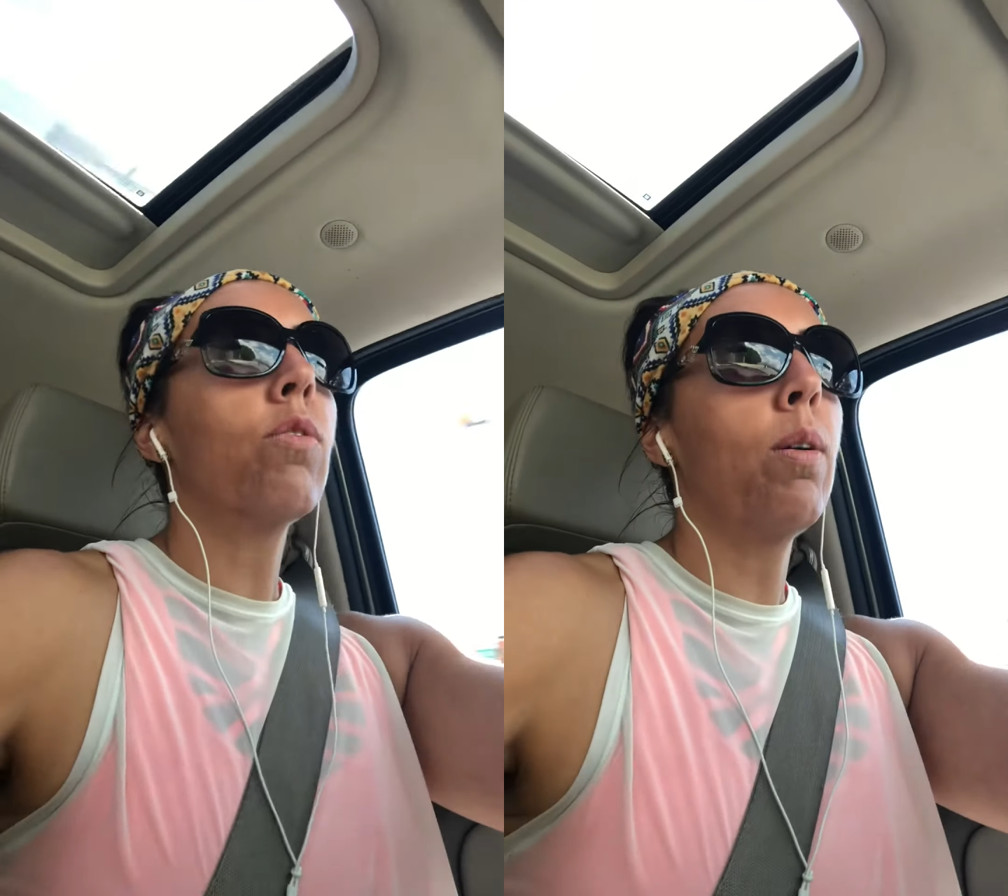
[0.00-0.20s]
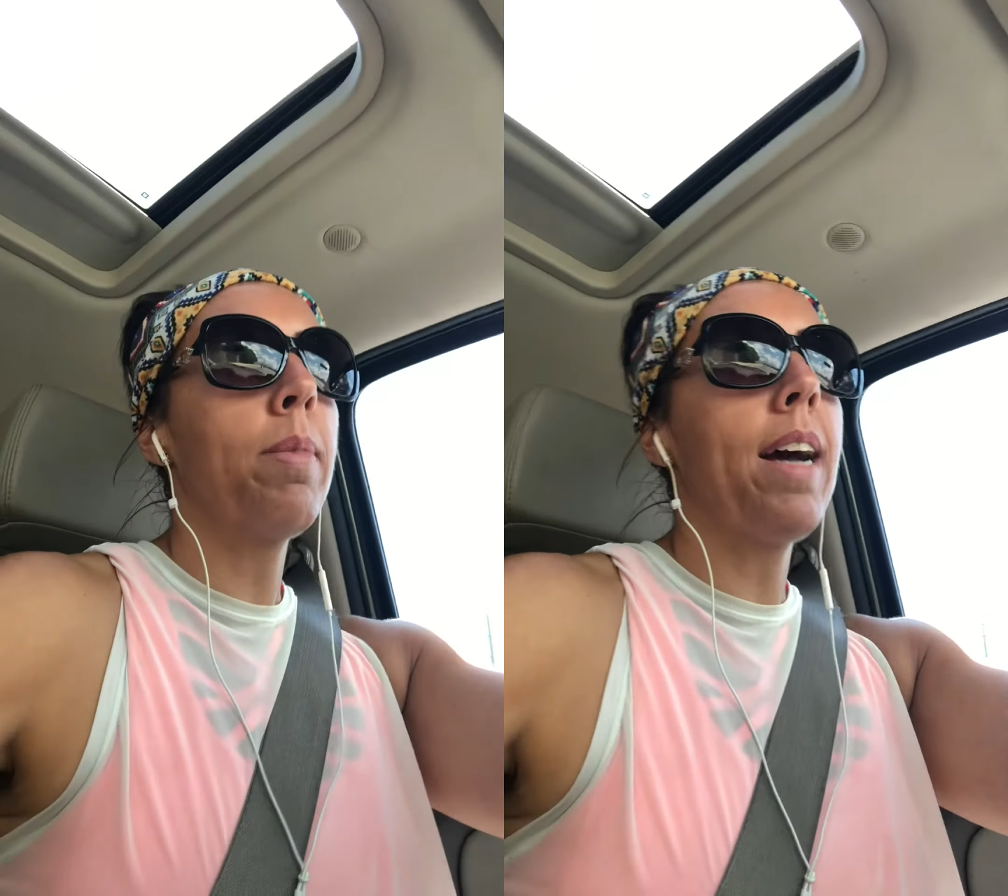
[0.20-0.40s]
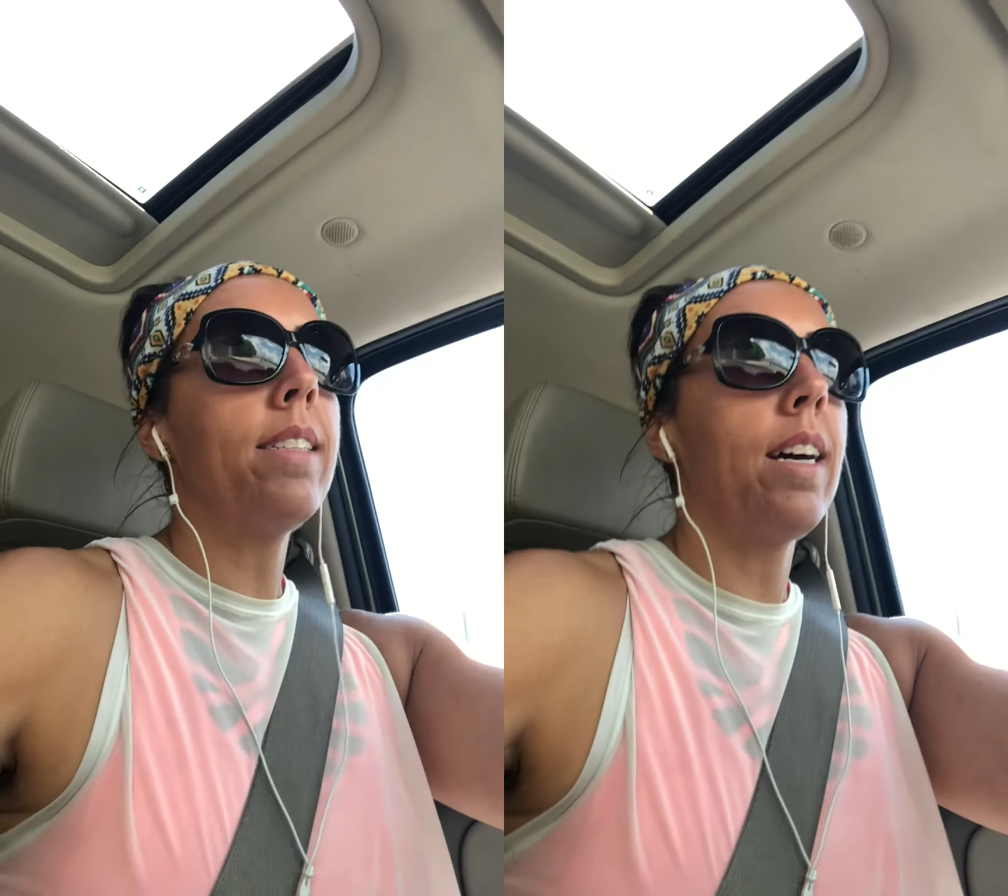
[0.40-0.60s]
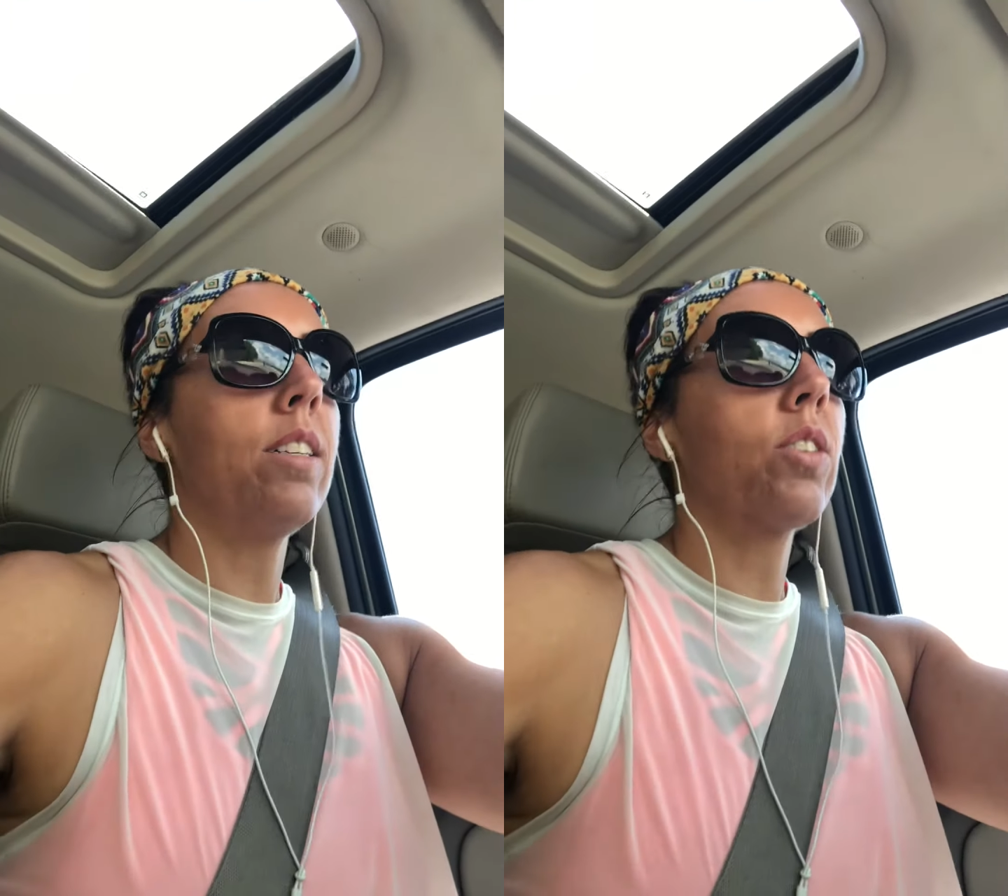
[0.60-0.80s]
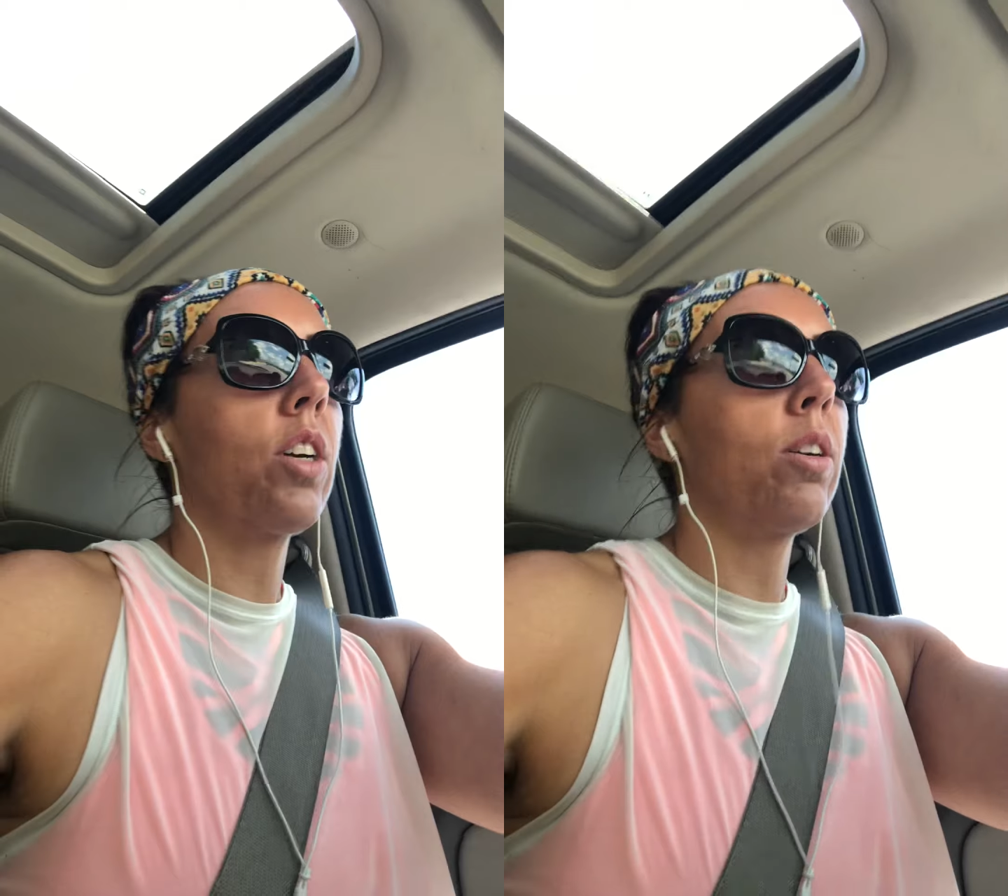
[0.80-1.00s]
from that
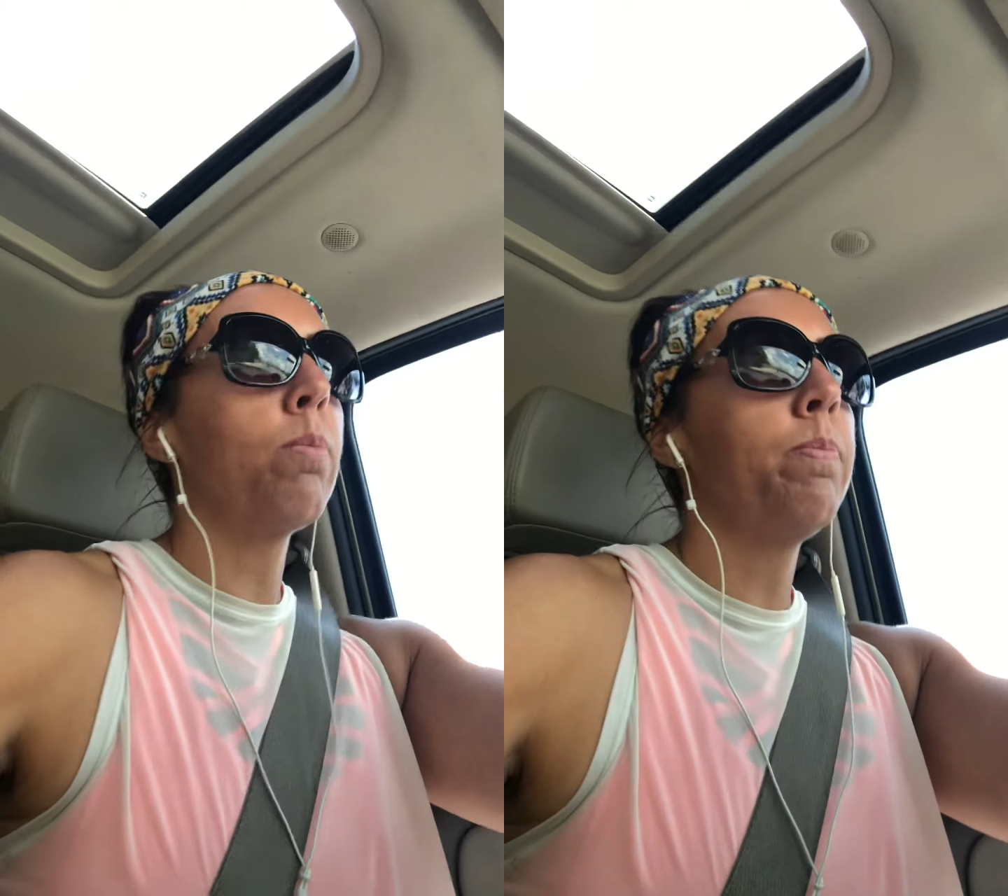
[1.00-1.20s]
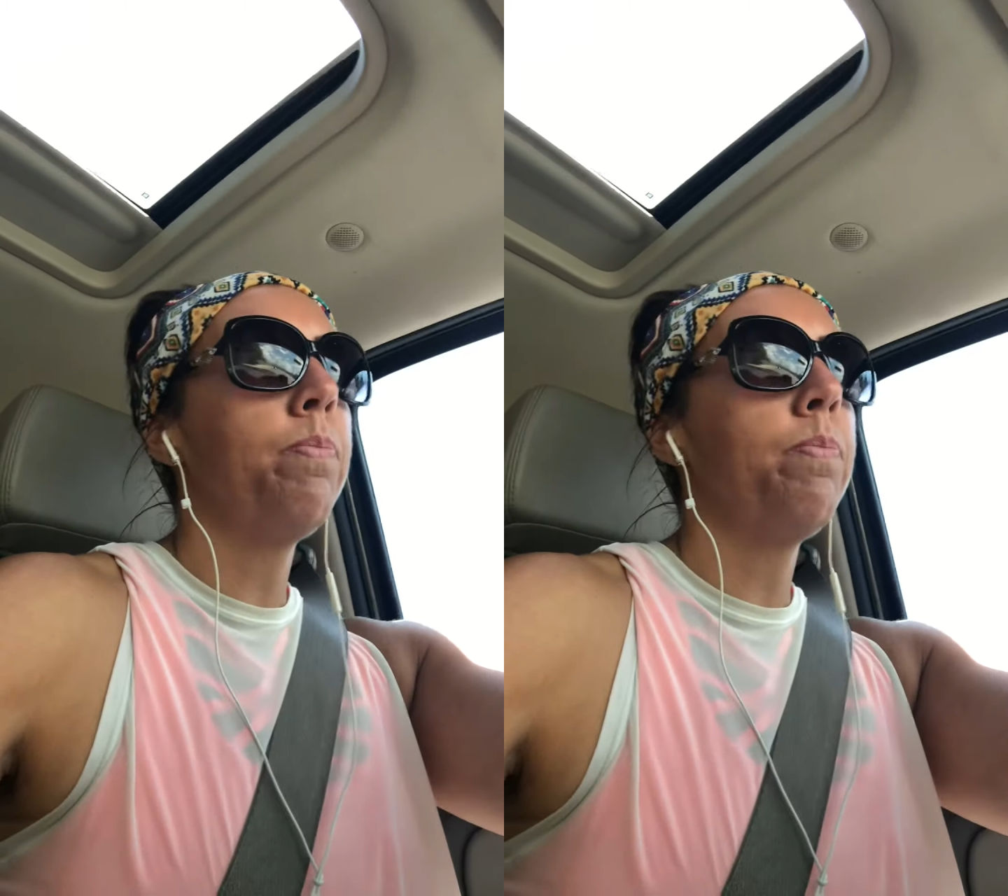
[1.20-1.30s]
test group.